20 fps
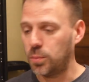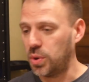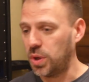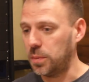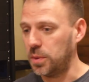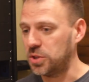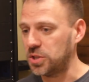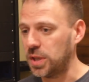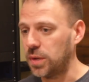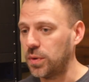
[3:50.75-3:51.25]
Pretty
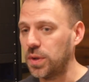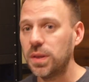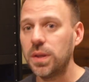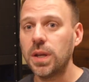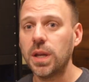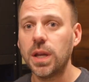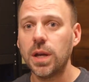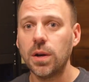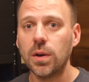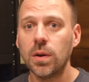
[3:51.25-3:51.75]
much
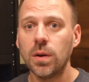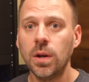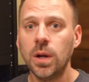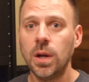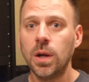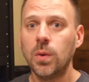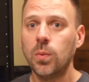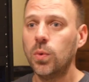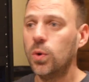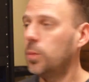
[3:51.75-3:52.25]
everything here
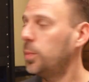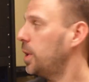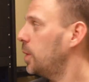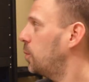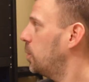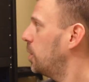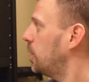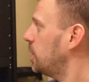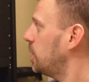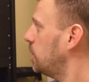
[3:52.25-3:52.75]
will be
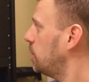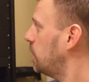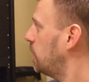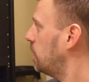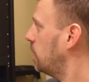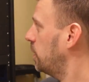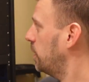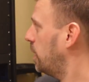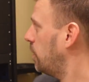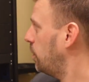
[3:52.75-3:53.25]
one unit,
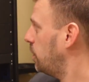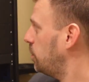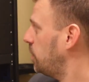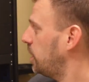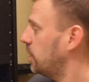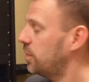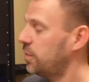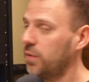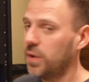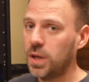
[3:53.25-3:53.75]
allowing me
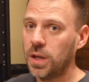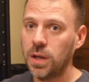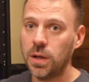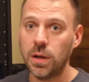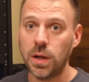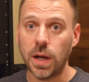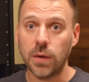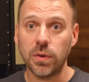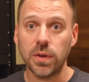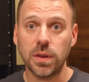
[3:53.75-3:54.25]
to fit in
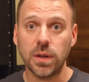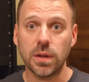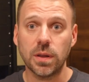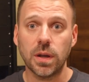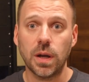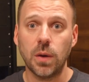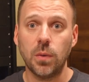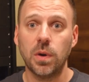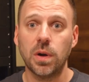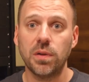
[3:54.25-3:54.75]
everything
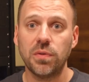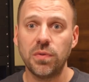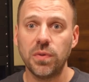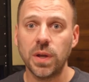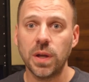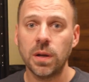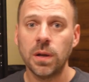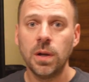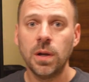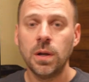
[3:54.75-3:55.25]
that I want to
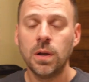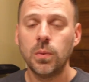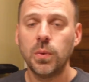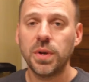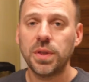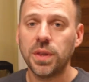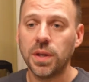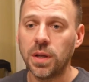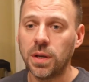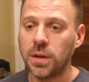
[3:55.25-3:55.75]
fit
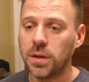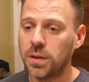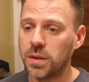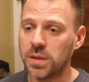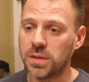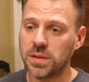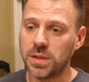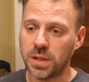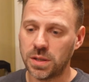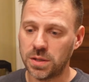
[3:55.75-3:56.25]
within the
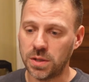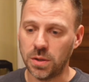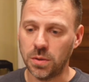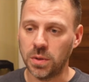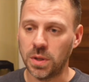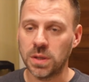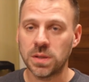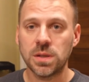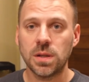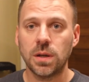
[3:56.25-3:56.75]
6
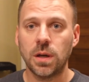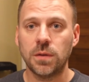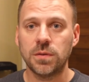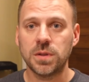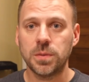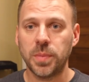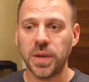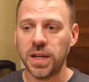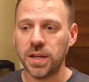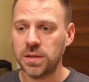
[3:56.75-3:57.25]
units of
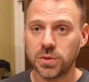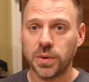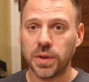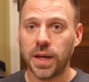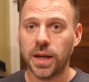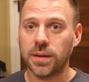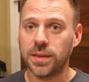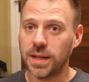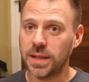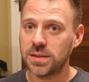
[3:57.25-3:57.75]
space. So
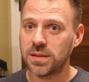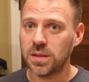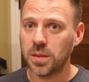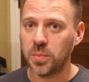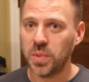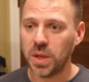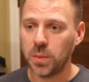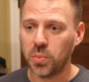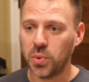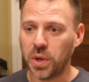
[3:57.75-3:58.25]
yeah, that's the
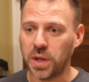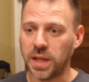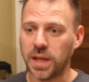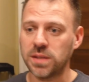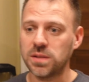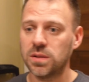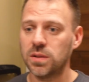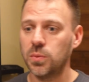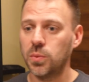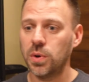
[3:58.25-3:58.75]
big boy,
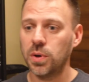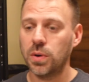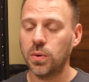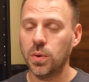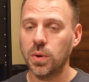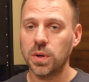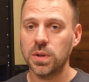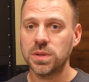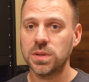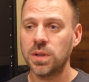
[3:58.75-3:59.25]
that's the
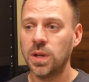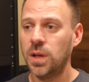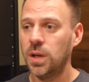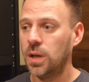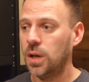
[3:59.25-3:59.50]
workhorse.